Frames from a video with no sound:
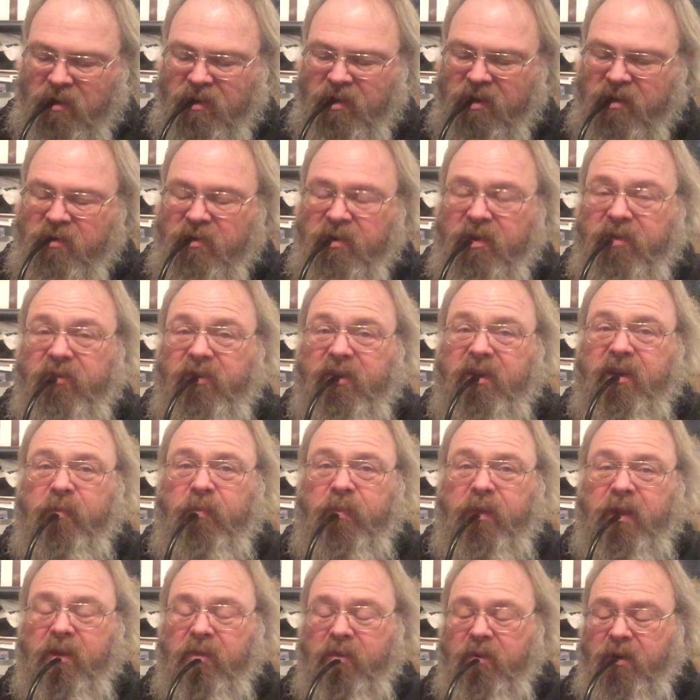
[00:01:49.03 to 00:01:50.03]
I know I'd seen
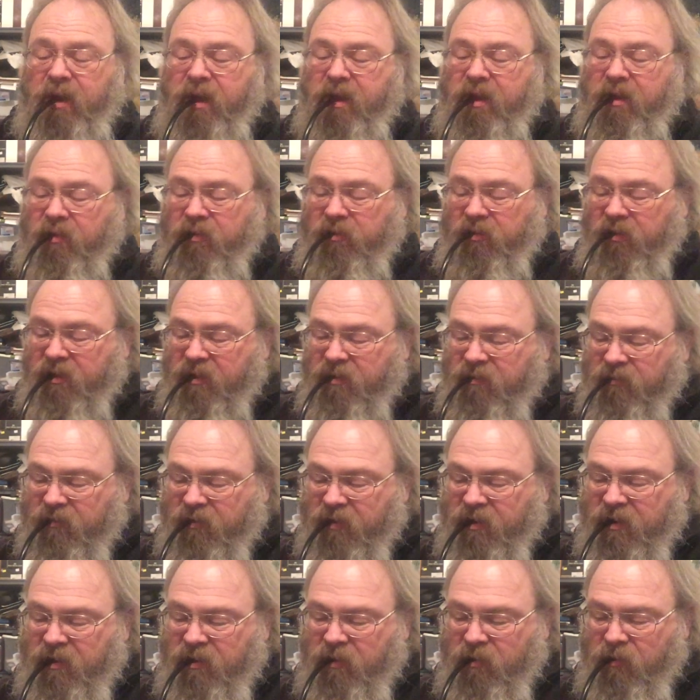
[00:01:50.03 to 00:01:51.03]
them the other day. I was looking
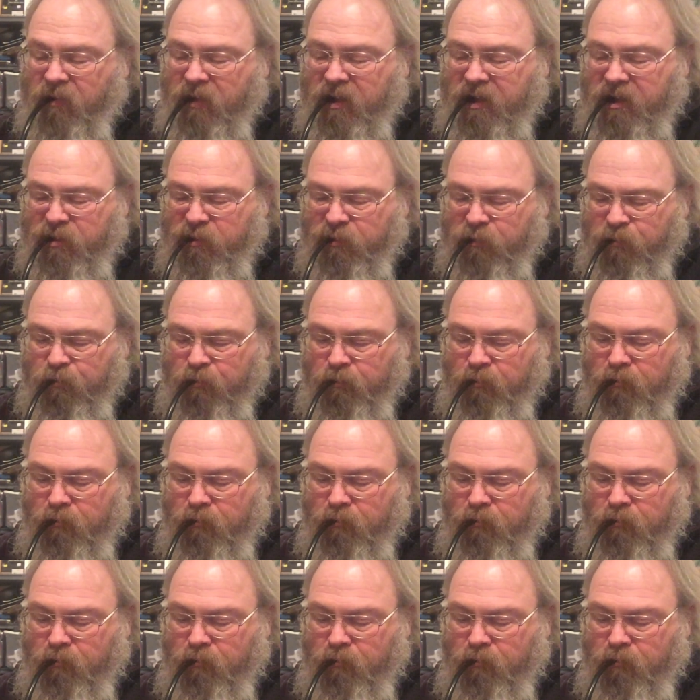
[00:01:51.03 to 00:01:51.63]
for a new